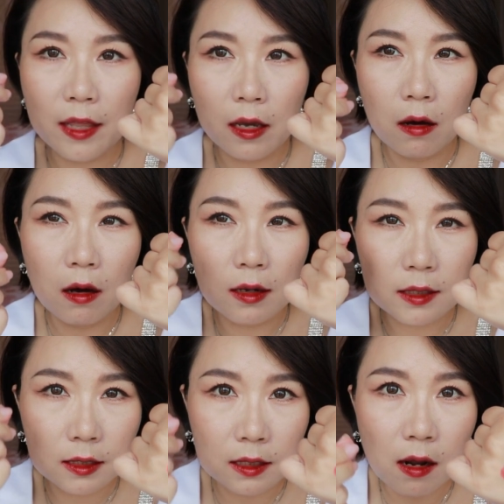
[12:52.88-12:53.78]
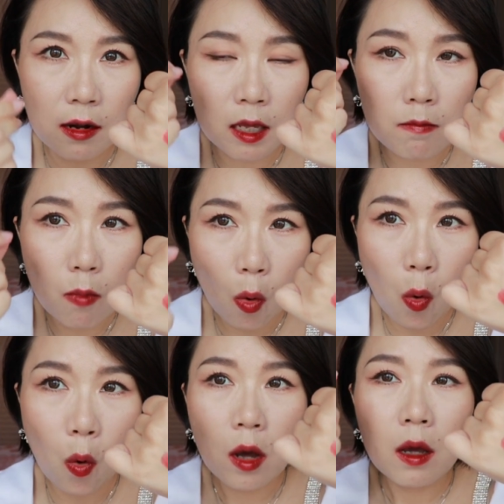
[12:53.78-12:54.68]
they are slightly
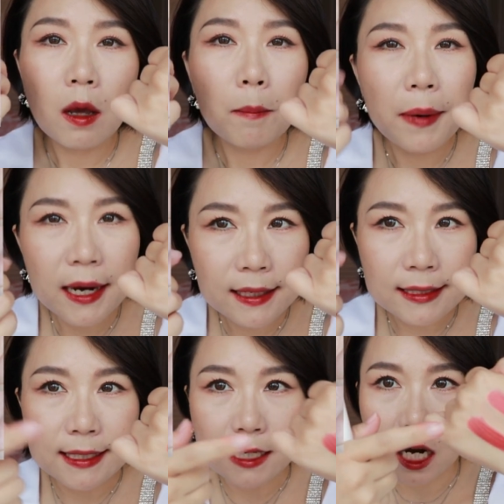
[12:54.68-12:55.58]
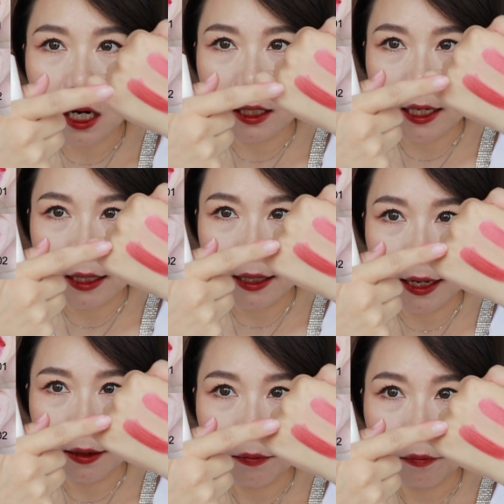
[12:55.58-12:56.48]
more burgundy color in there.